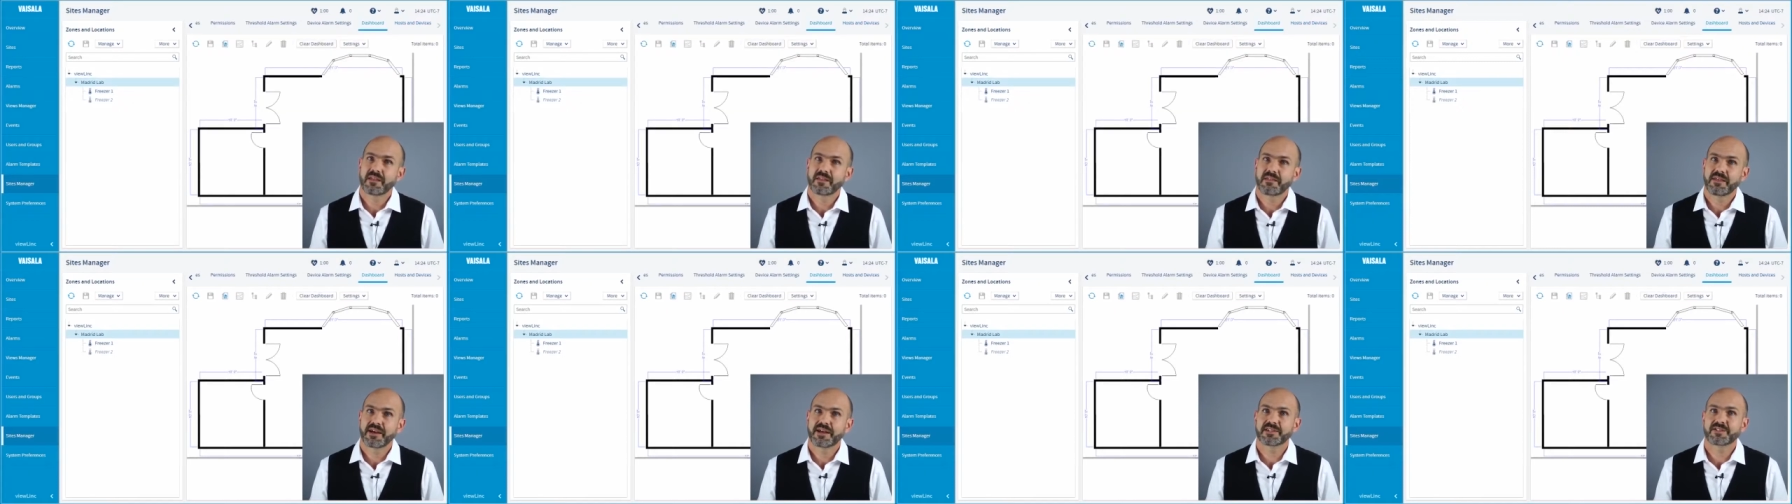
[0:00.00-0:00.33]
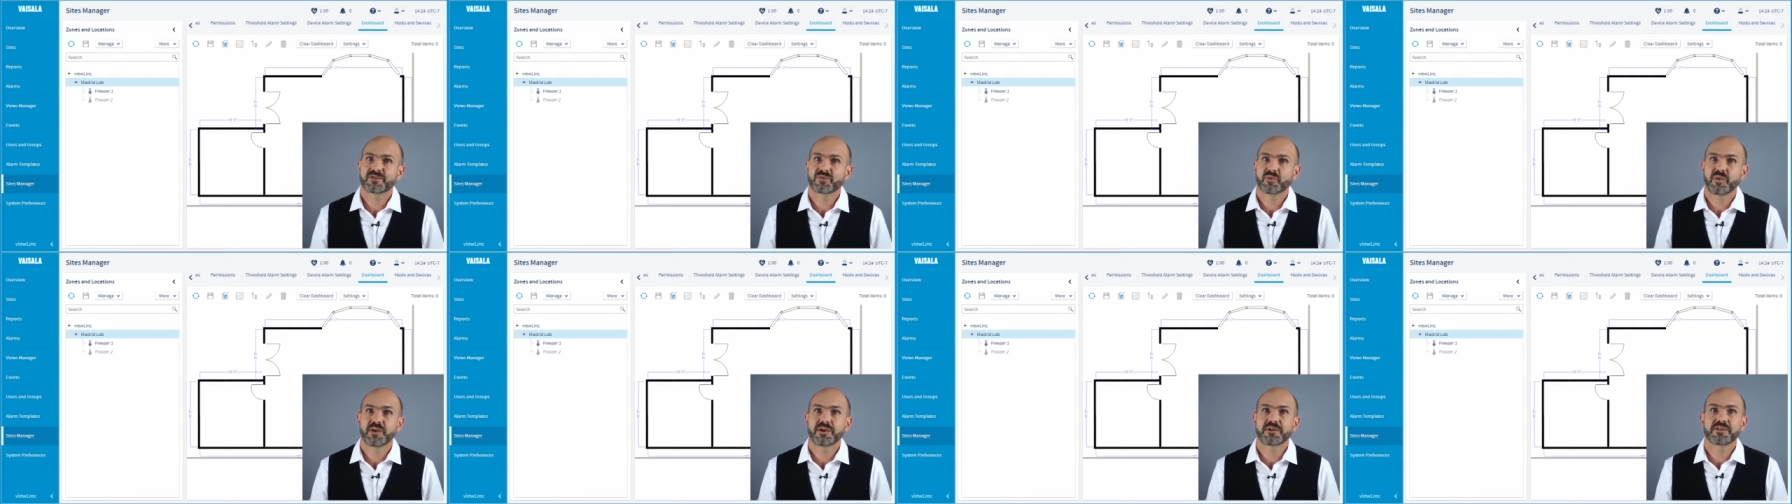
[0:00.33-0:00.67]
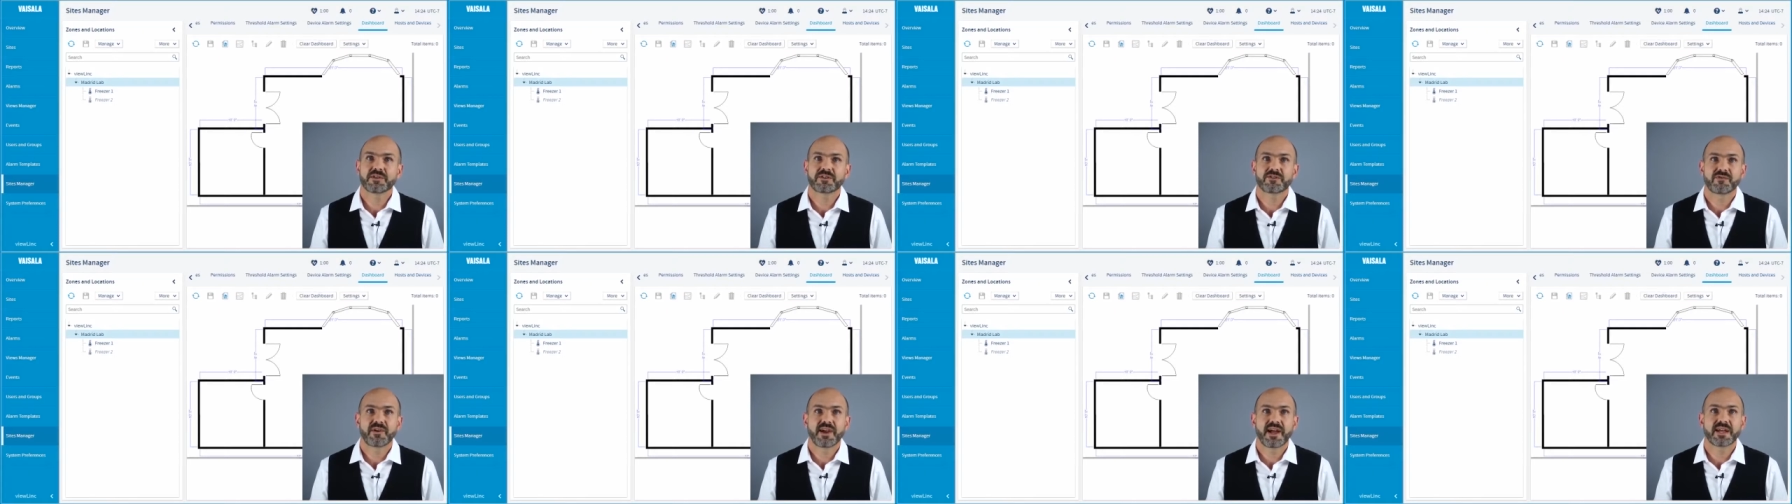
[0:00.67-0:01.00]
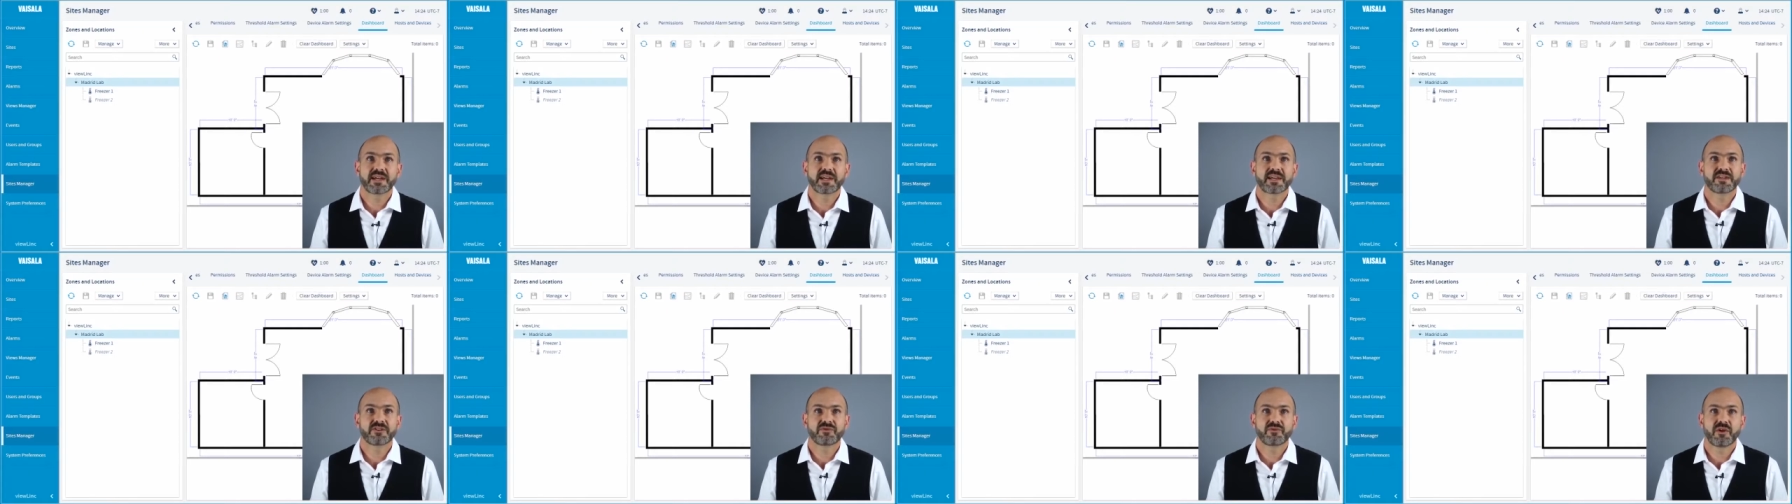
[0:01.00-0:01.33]
That's where the
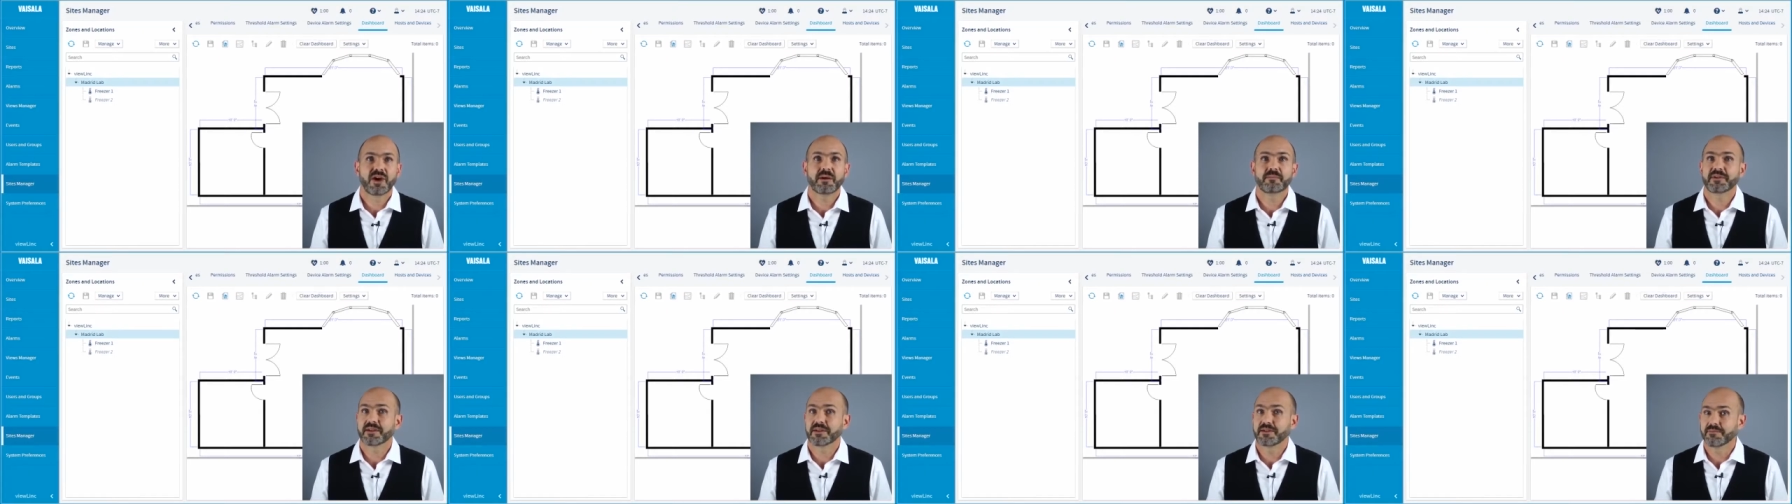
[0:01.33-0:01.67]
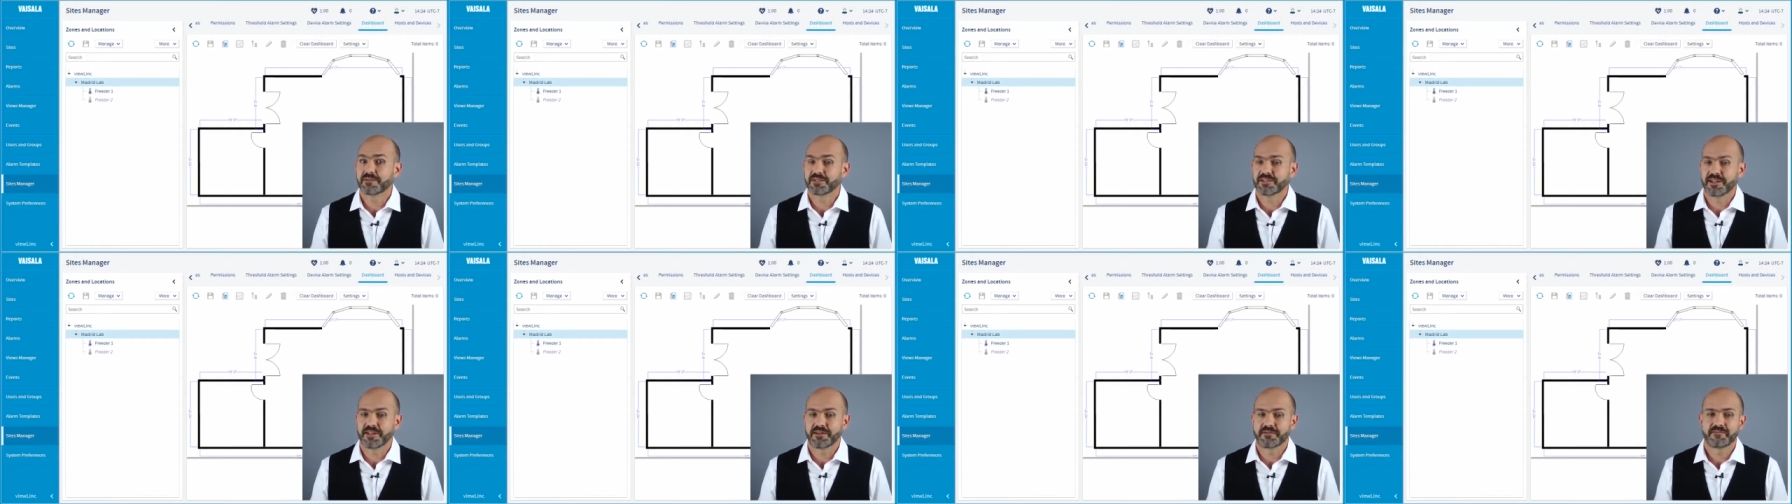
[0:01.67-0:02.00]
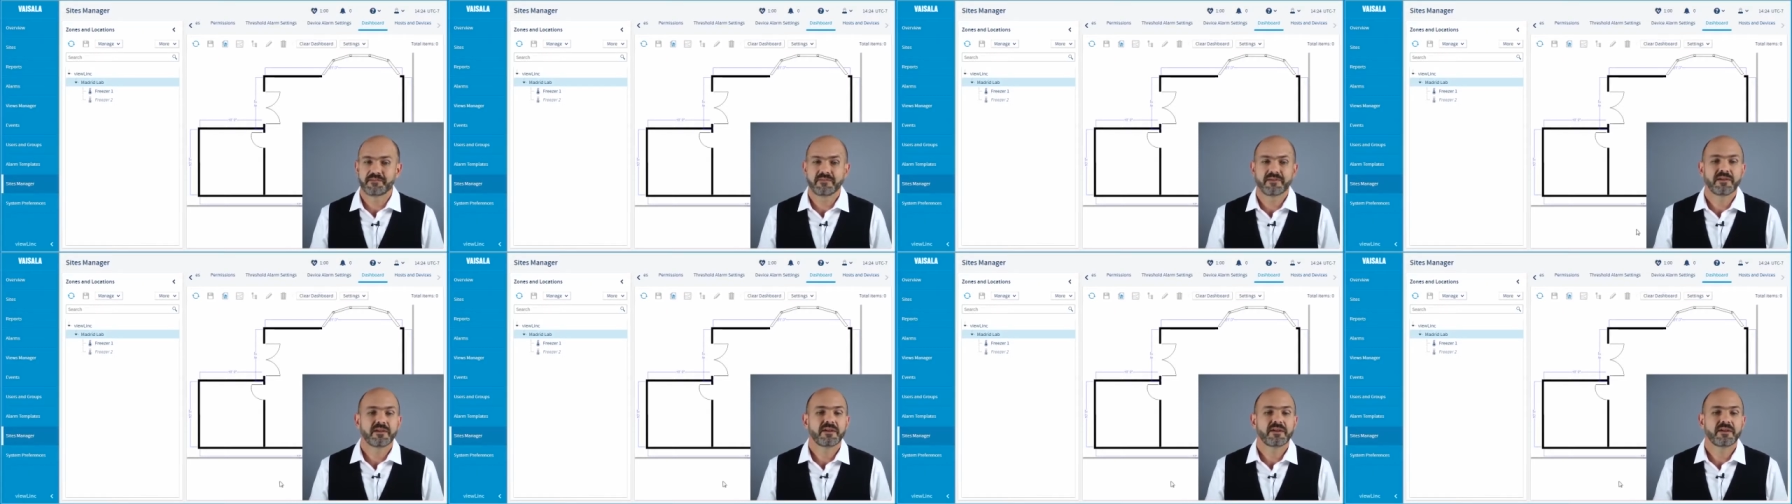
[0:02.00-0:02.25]
drag and drop comes in.